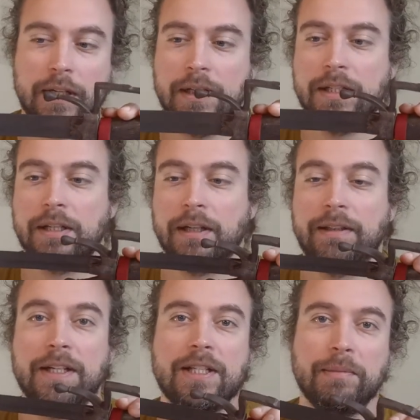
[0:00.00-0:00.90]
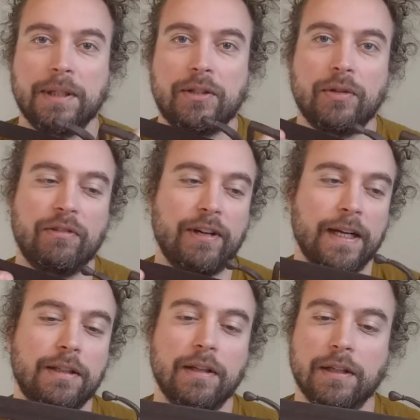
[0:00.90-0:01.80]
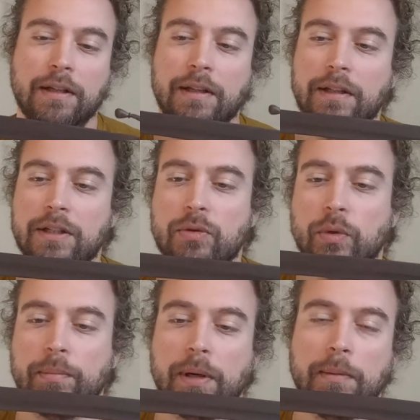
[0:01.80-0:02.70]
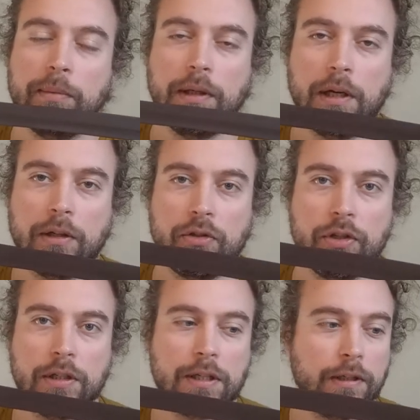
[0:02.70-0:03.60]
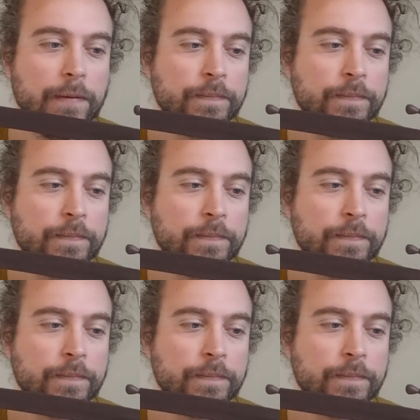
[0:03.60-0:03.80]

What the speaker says: is a testament to the fact that these were probably not just